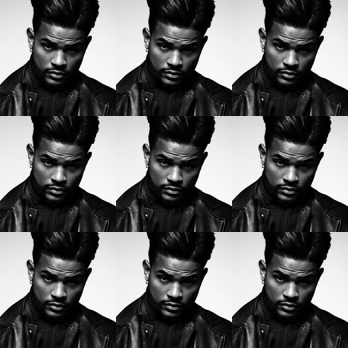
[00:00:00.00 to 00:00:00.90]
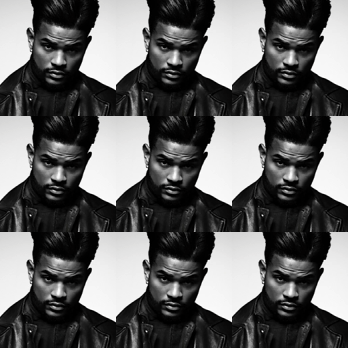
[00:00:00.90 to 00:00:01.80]

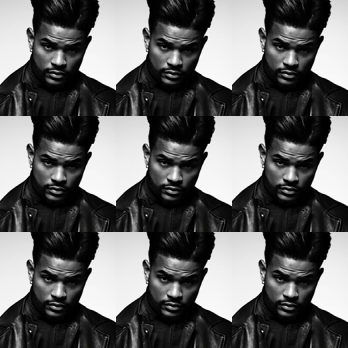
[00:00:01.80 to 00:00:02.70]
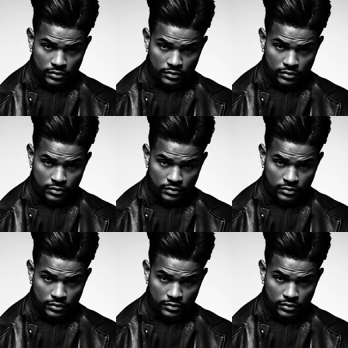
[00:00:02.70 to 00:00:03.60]
Nothing is said.